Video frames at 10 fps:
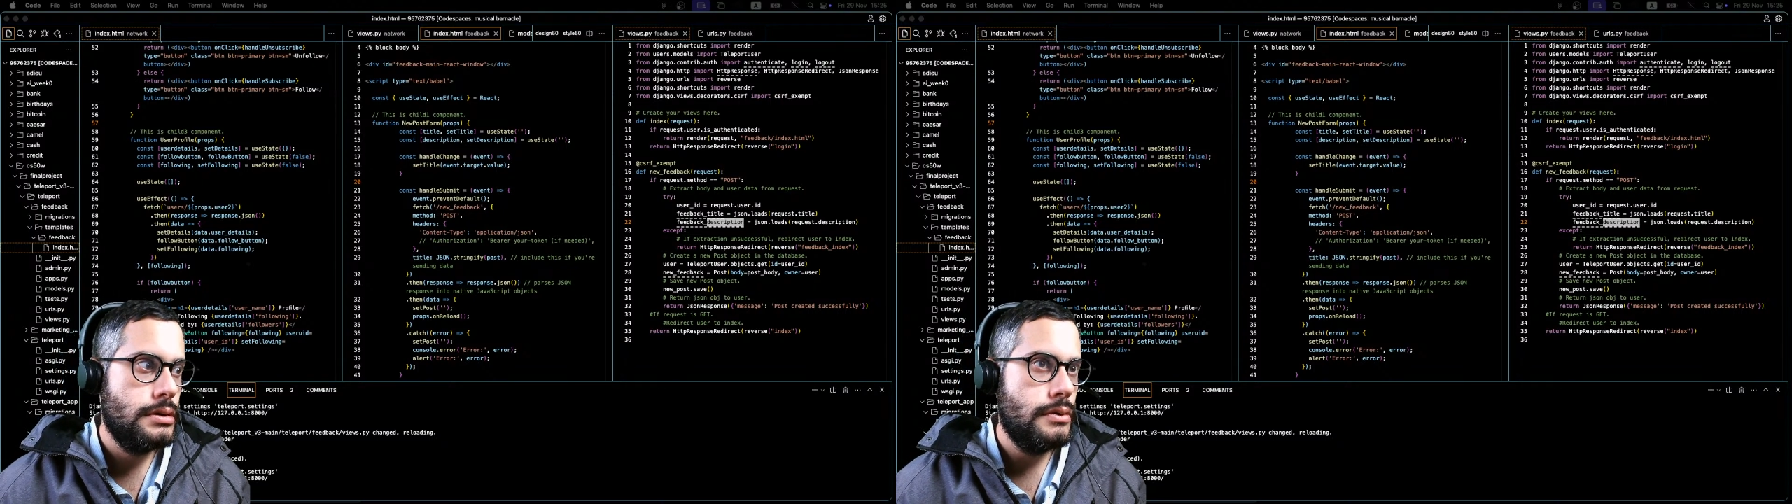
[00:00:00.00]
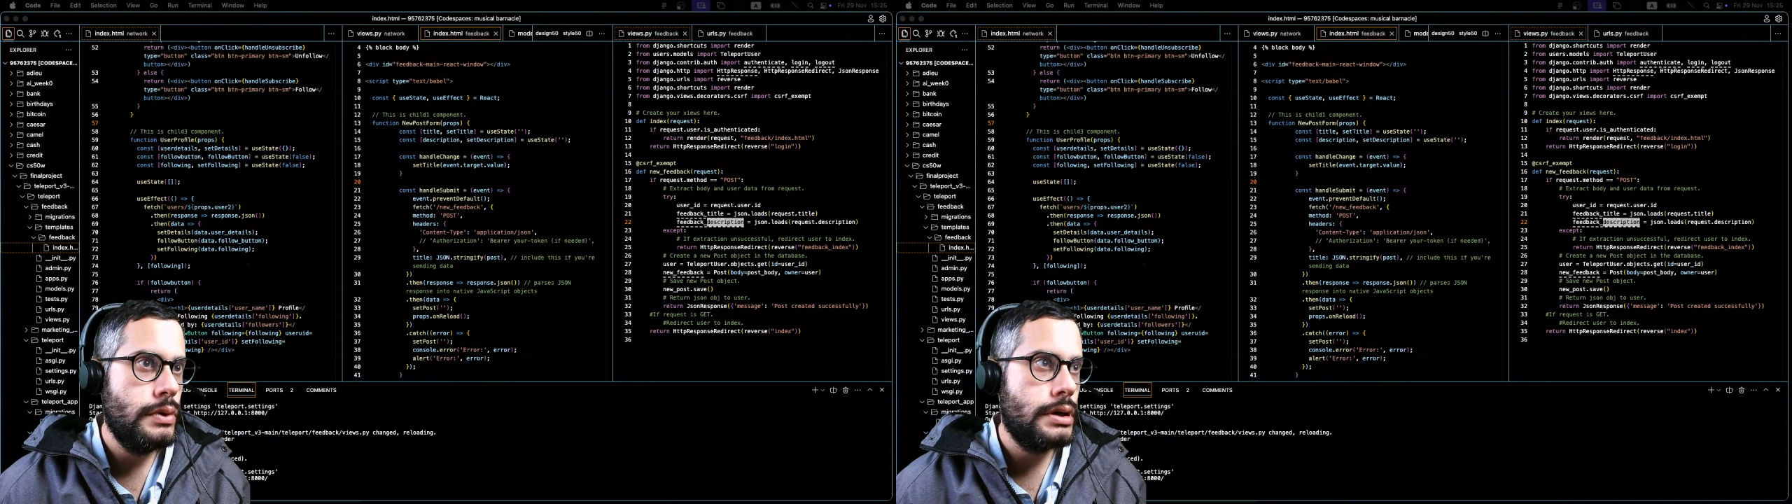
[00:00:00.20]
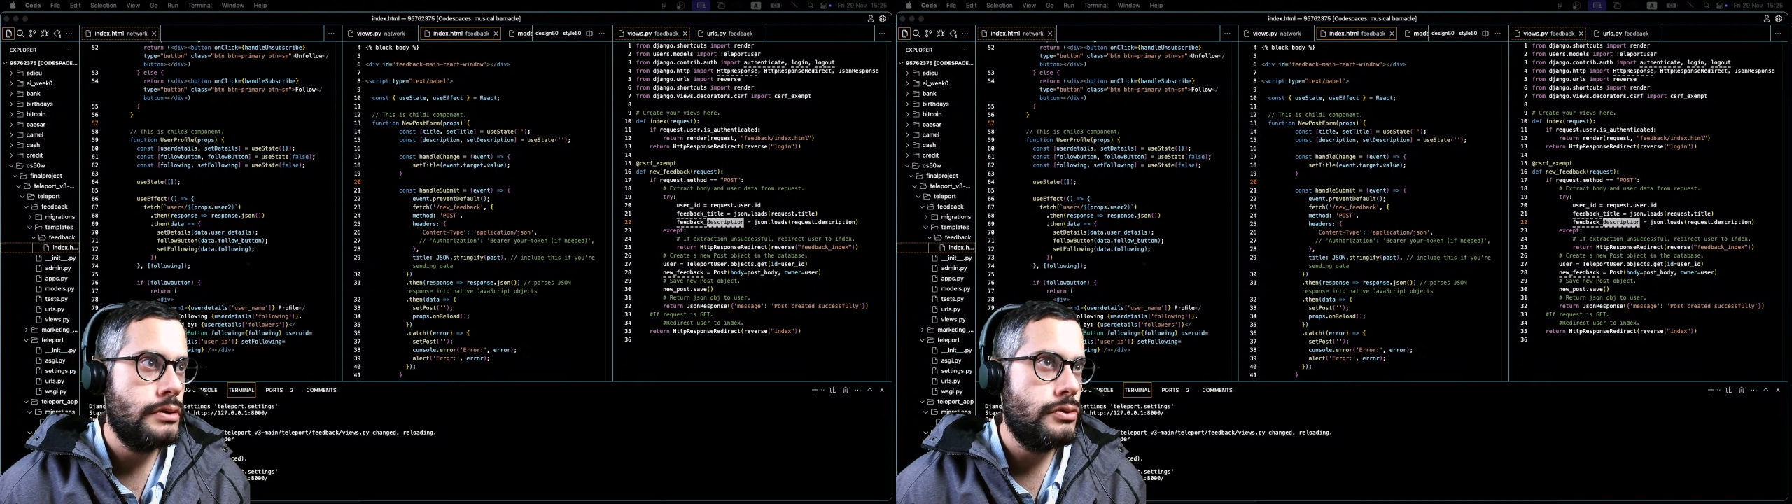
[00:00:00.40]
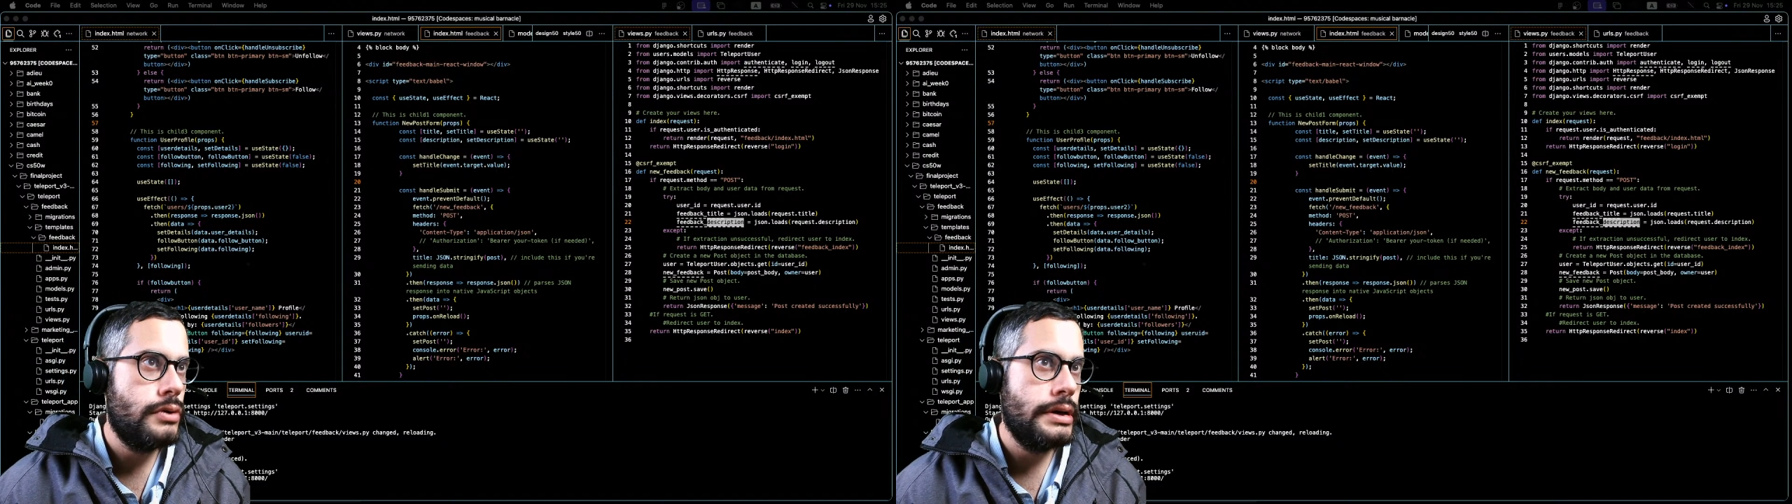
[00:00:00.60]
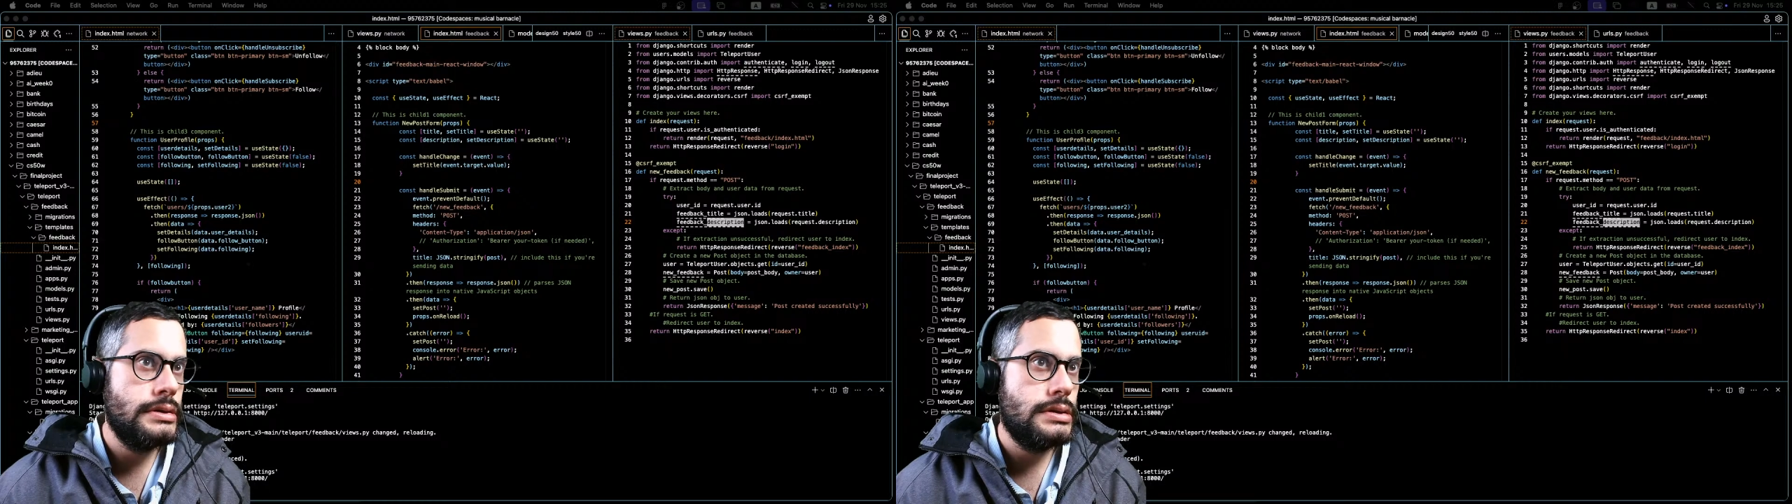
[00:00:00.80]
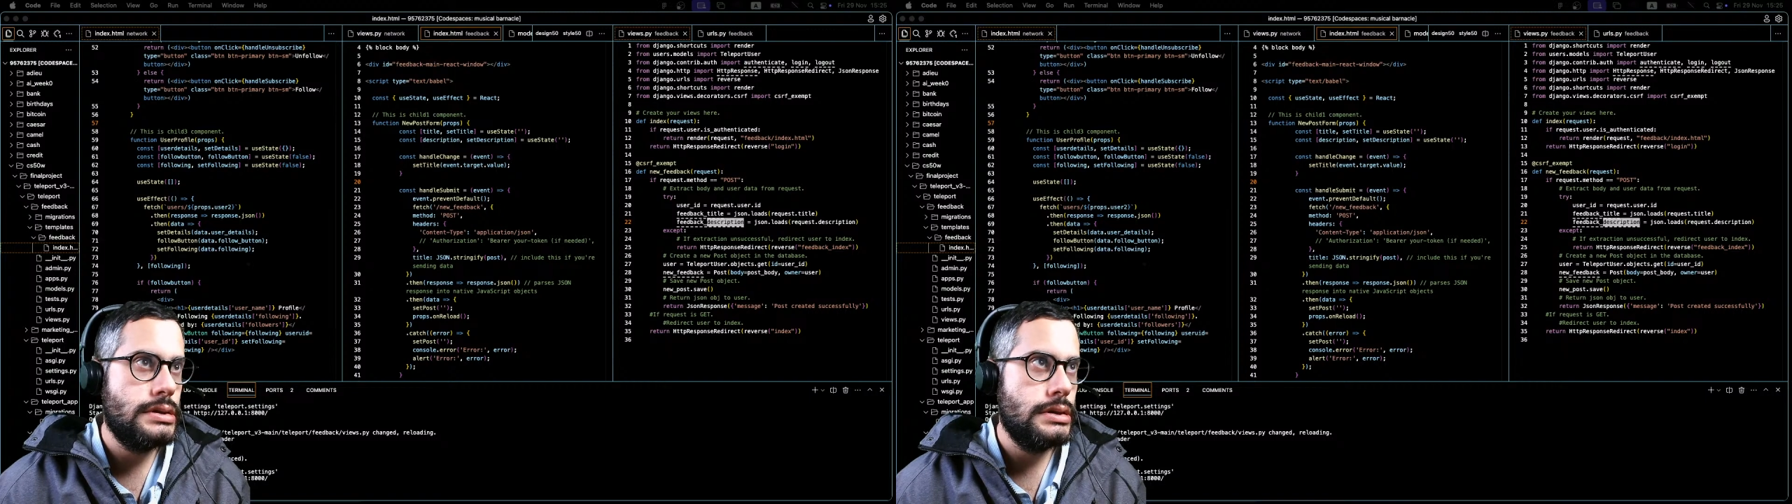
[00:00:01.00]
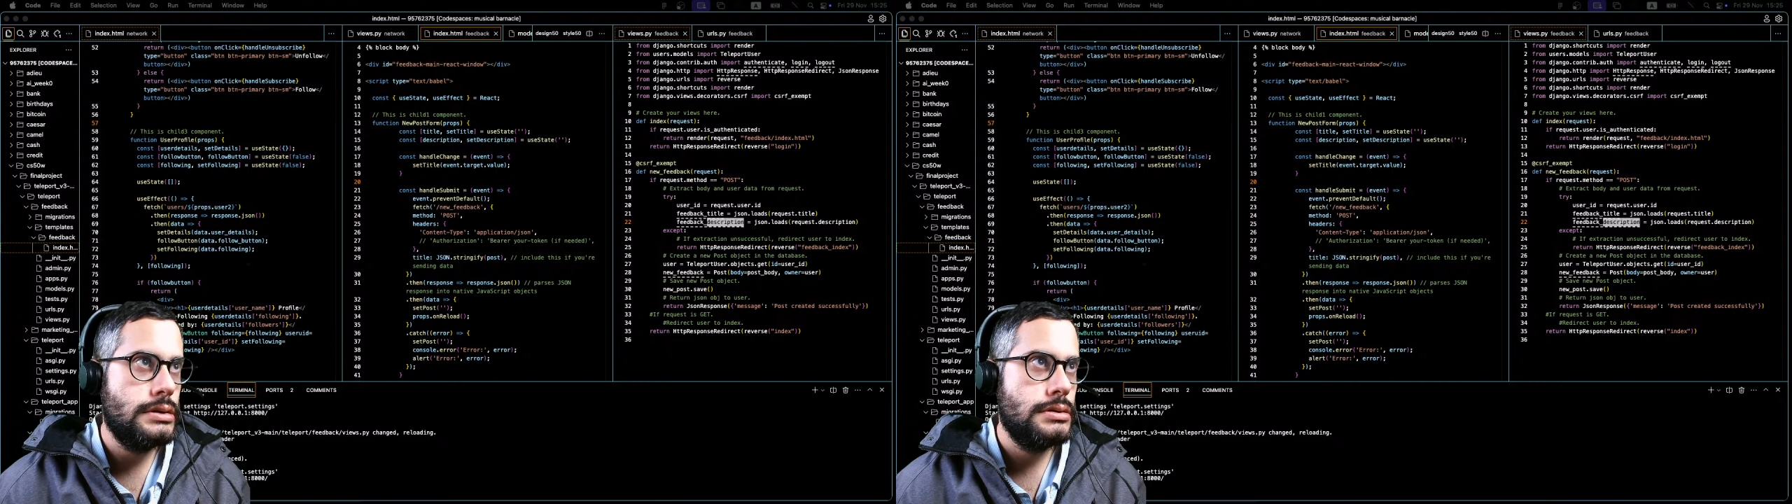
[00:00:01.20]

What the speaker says: We can try and see.